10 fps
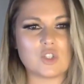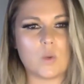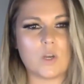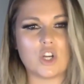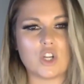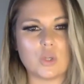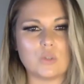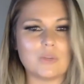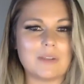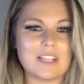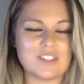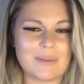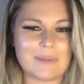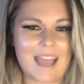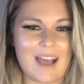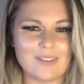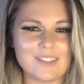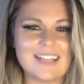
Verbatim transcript: Twitter, YouTube, and Instagram accounts.